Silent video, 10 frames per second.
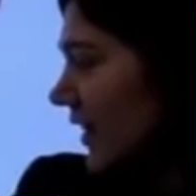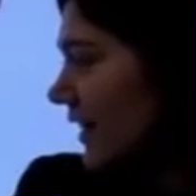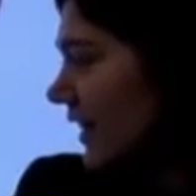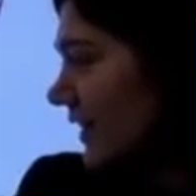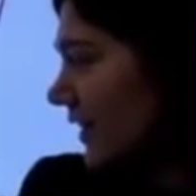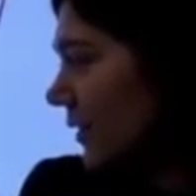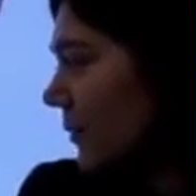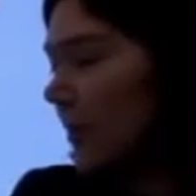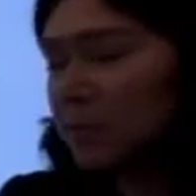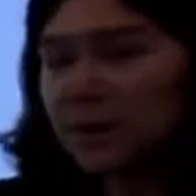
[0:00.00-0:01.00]
right, that's the
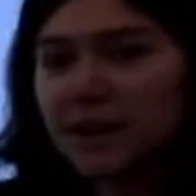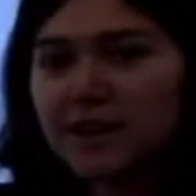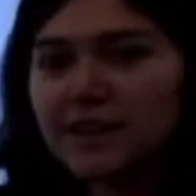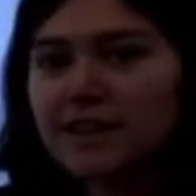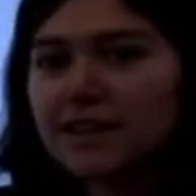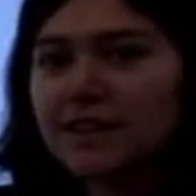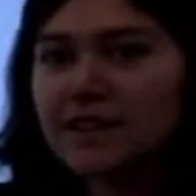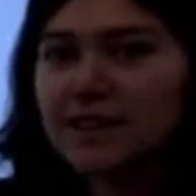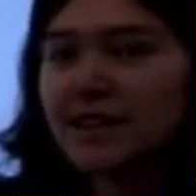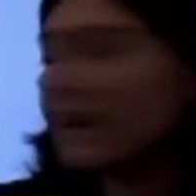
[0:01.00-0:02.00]
small part,
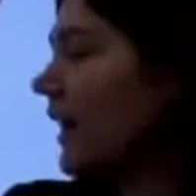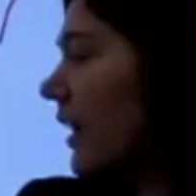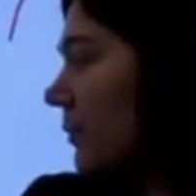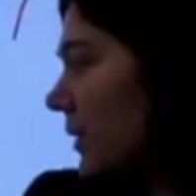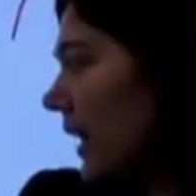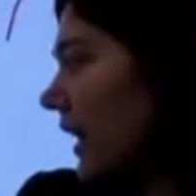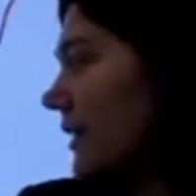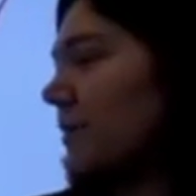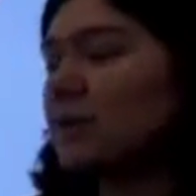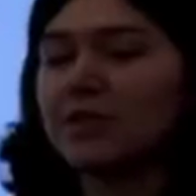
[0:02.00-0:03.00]
that
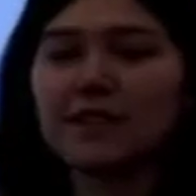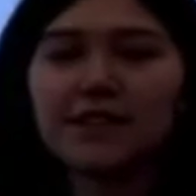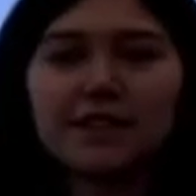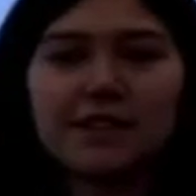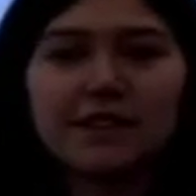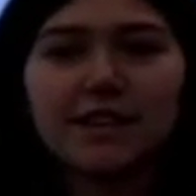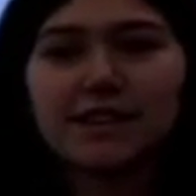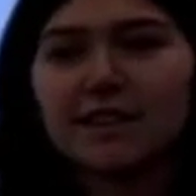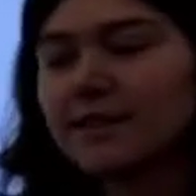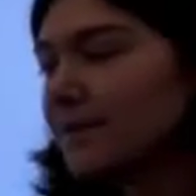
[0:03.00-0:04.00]
has to be facing
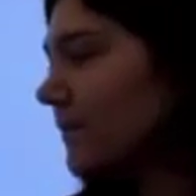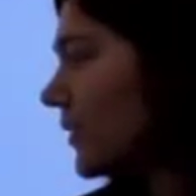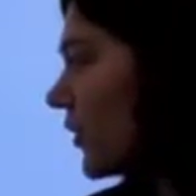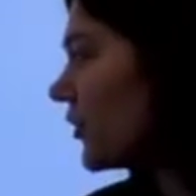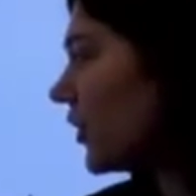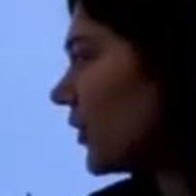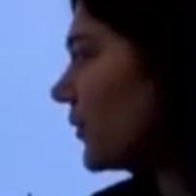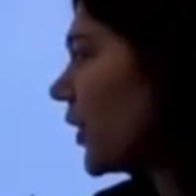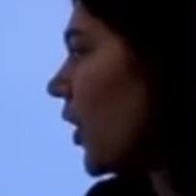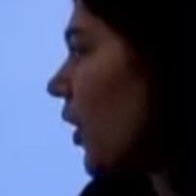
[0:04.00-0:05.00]
19.
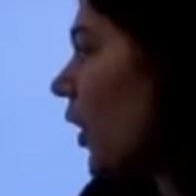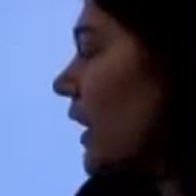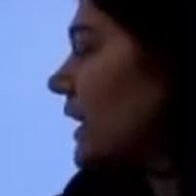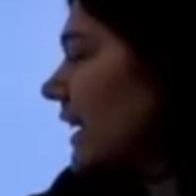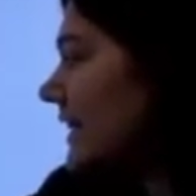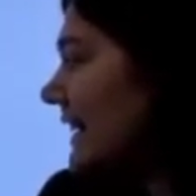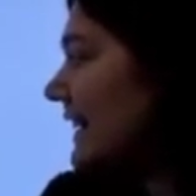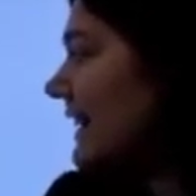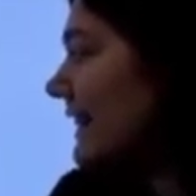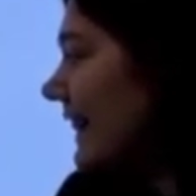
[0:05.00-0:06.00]
So
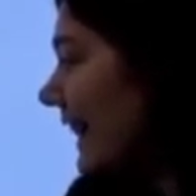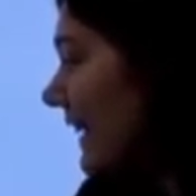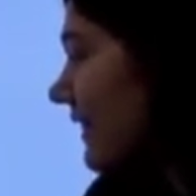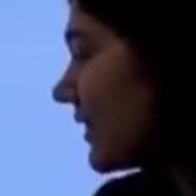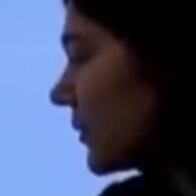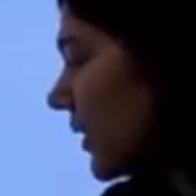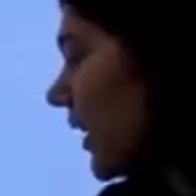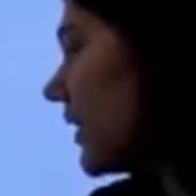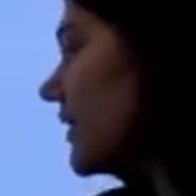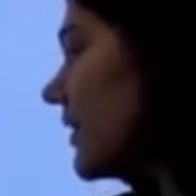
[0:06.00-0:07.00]
19 is less than
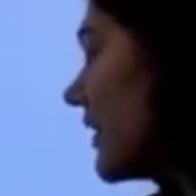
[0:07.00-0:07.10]
y is the